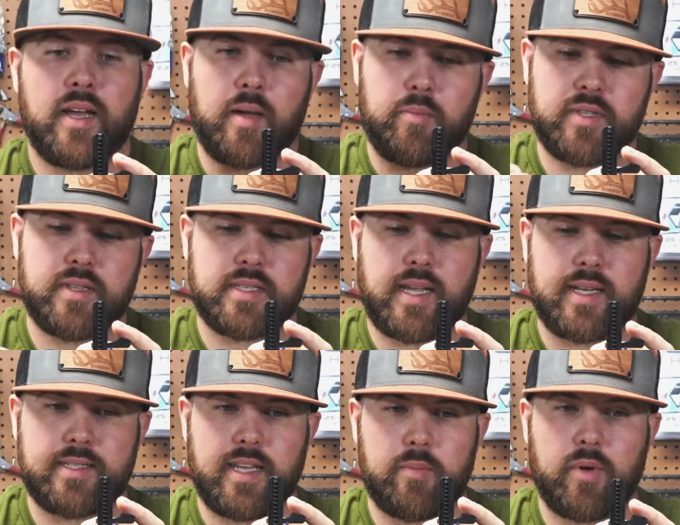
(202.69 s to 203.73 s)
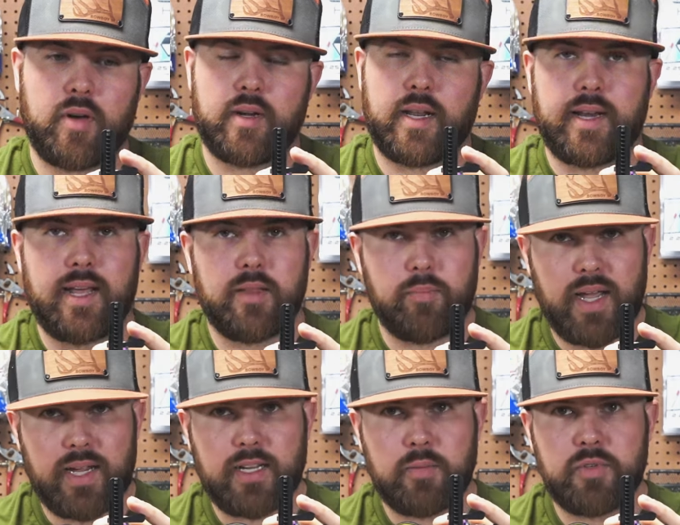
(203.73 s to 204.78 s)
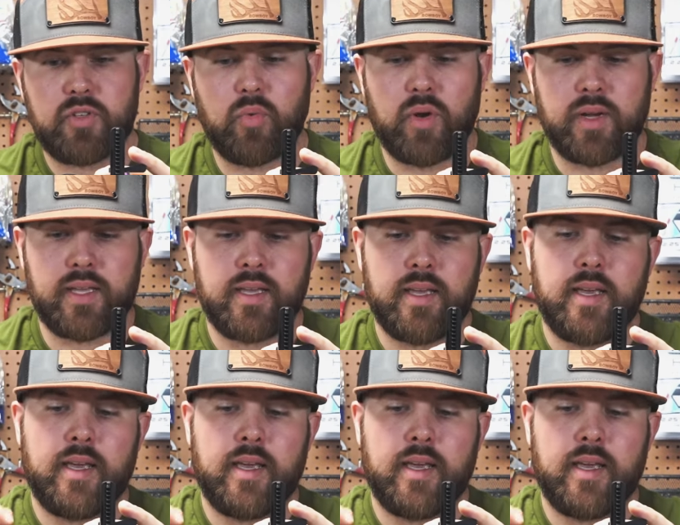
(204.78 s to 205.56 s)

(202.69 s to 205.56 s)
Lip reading: I put the sight tape on, I dial it back up to 20,